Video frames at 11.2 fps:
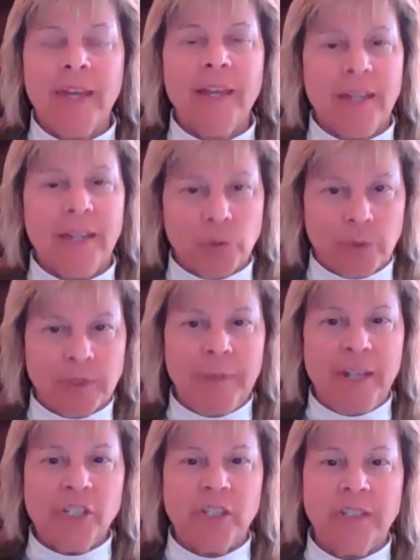as was
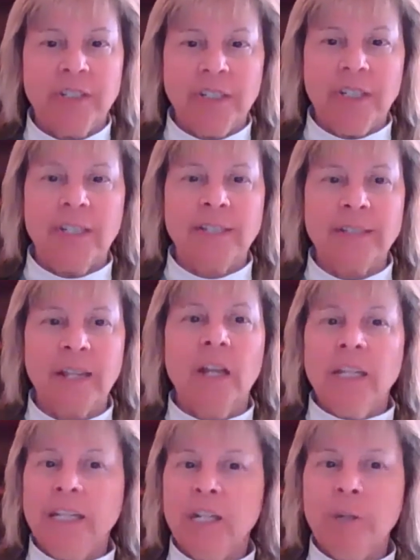mentioned, is,
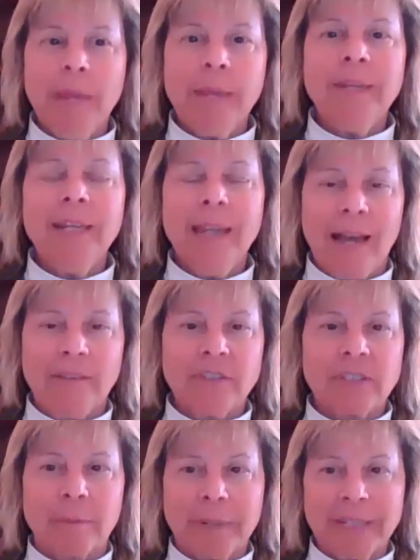you know, maybe have
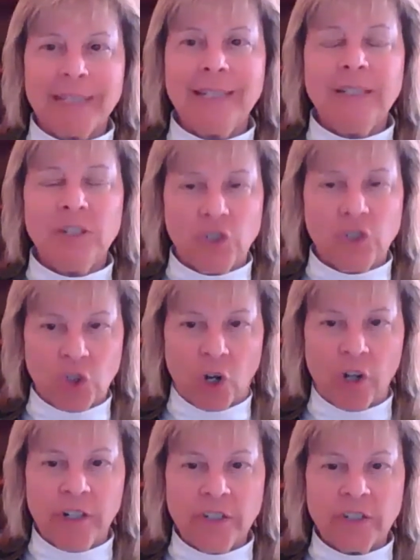somebody
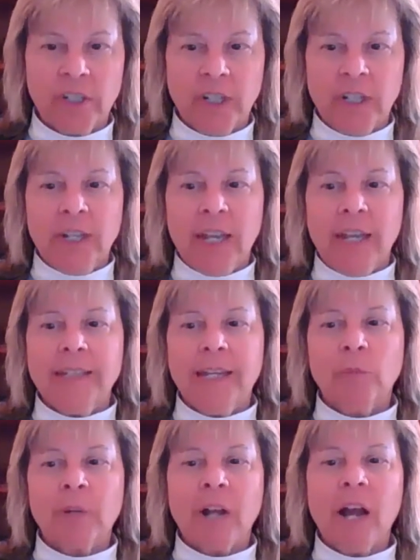start. And then
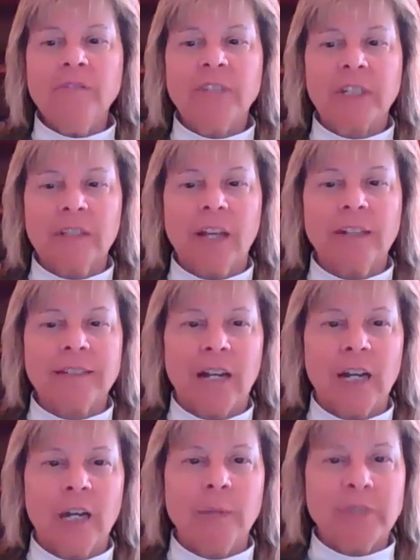what I've done a lot of
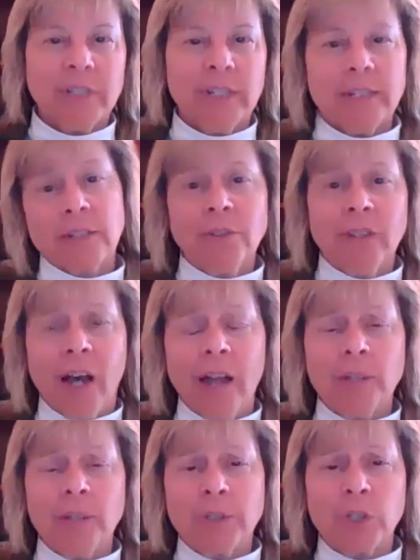times is I do the
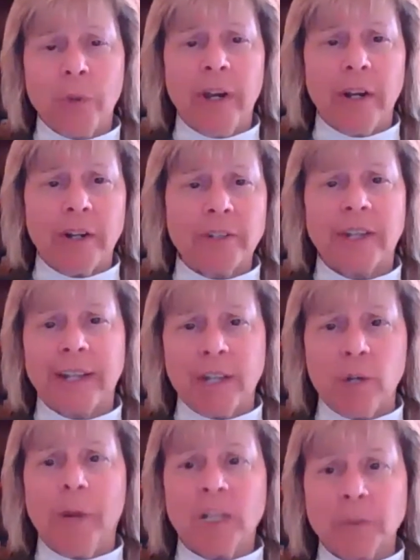Hollywood squares and I go
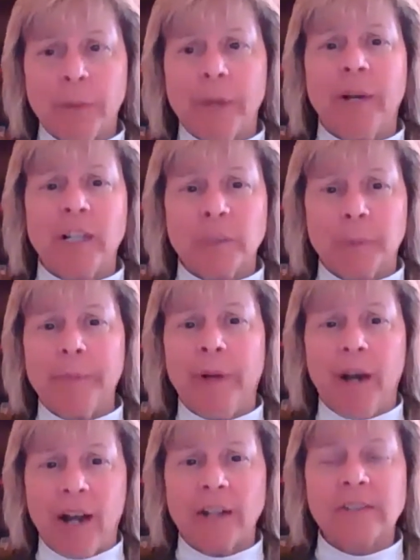box by box by
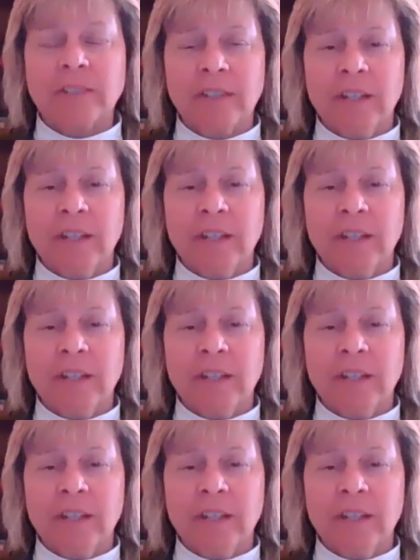box.